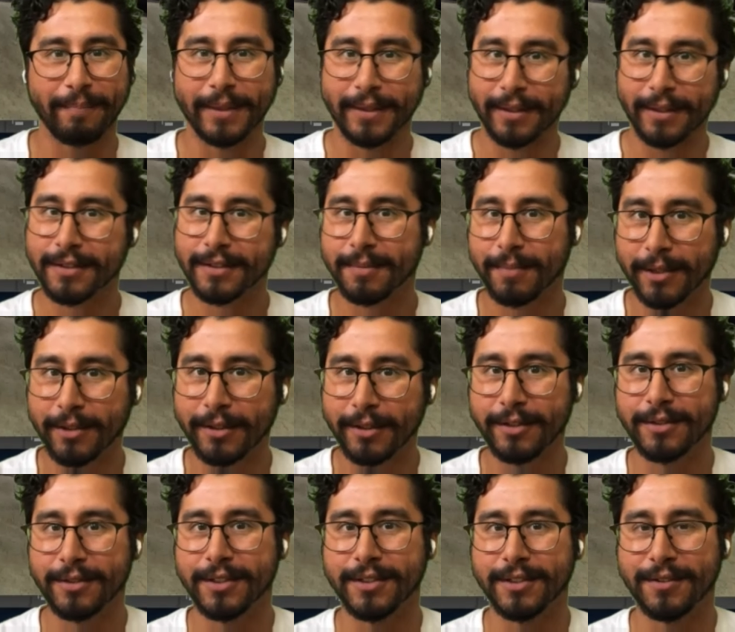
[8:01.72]
there's some other
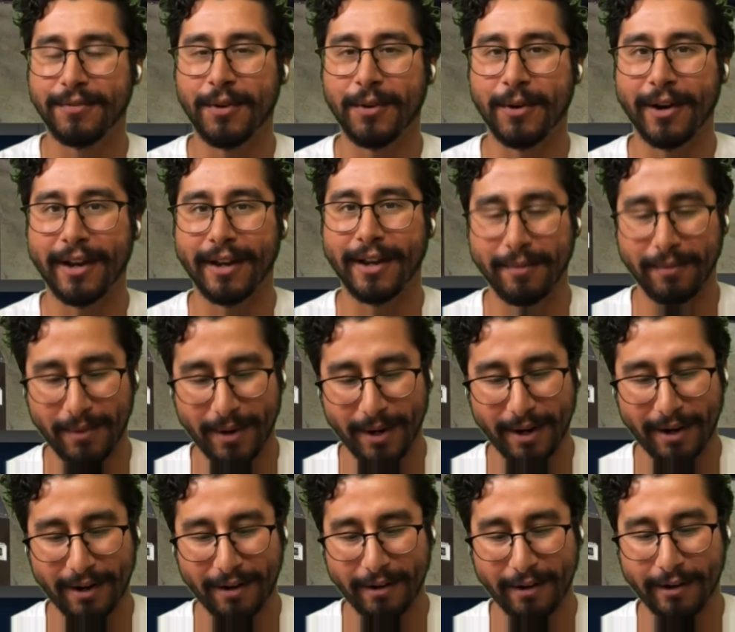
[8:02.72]
uses for it
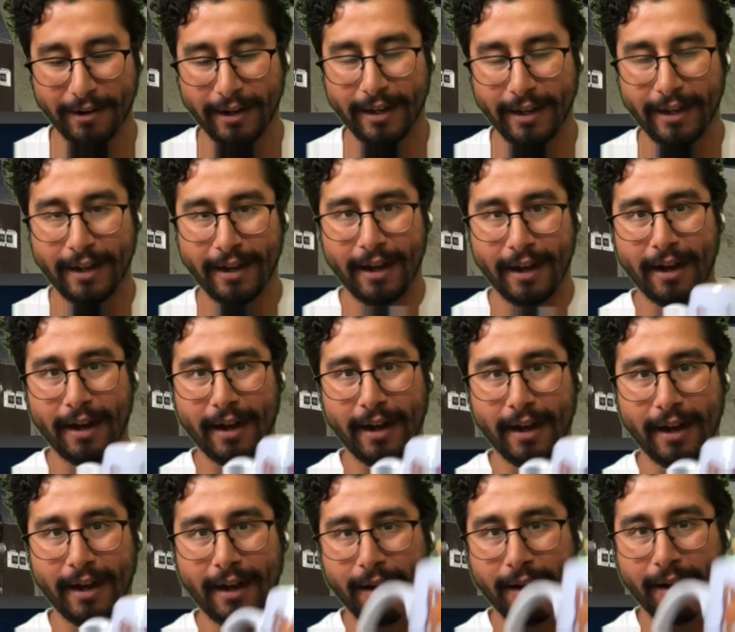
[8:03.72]
where
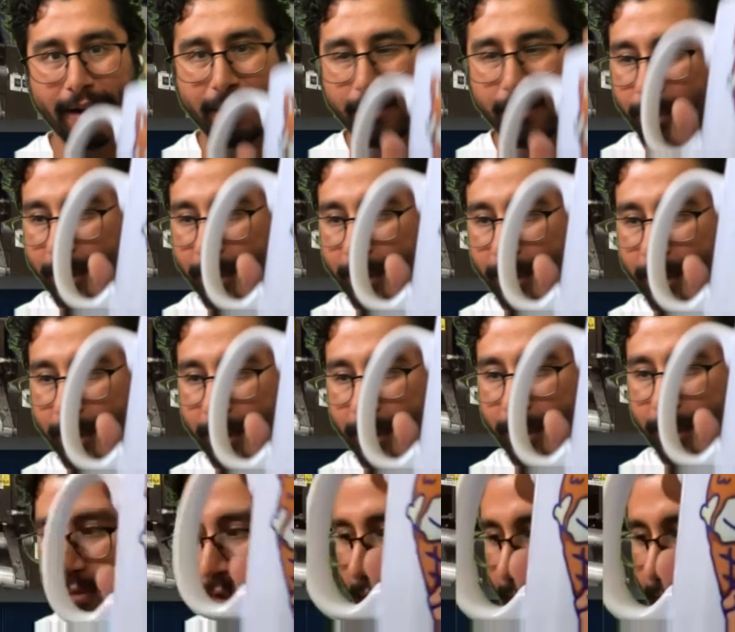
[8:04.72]
we have a